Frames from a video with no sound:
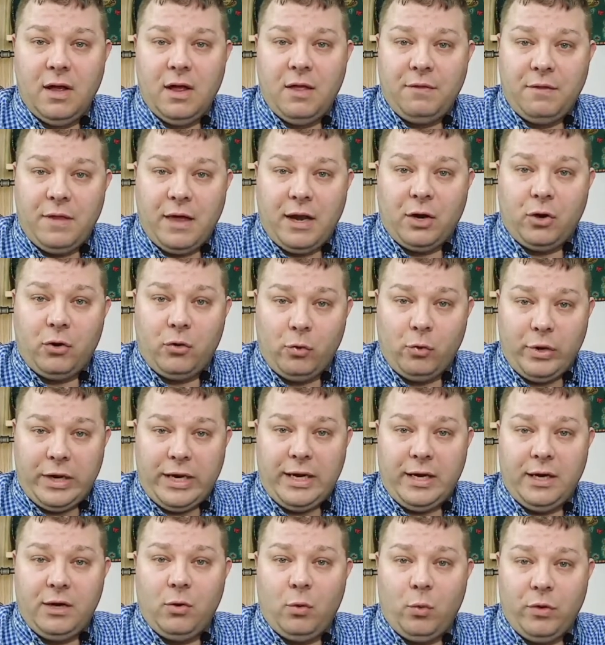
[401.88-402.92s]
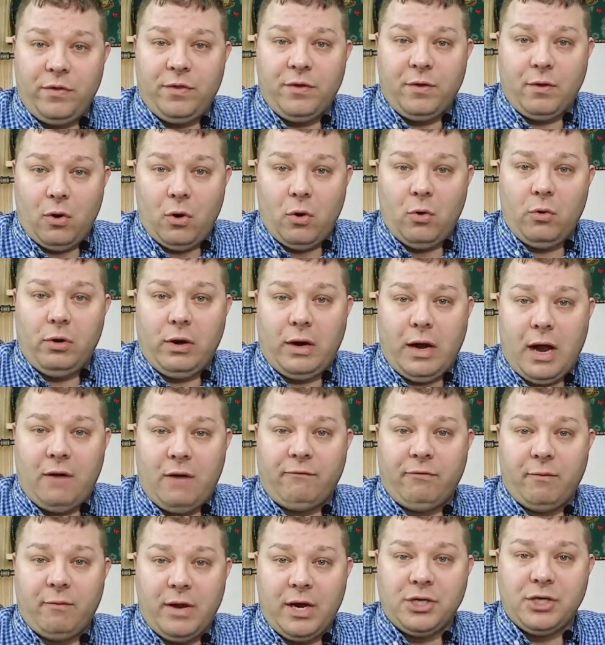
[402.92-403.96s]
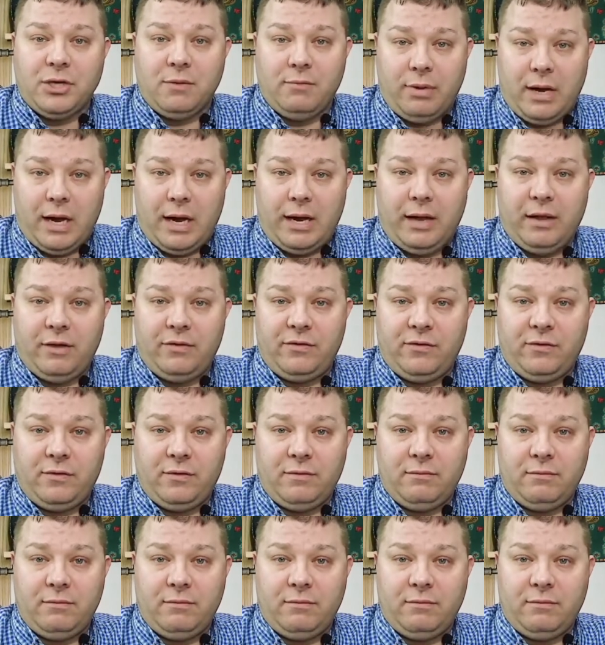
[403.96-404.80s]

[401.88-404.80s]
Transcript: that agreed with their own confirmation bias.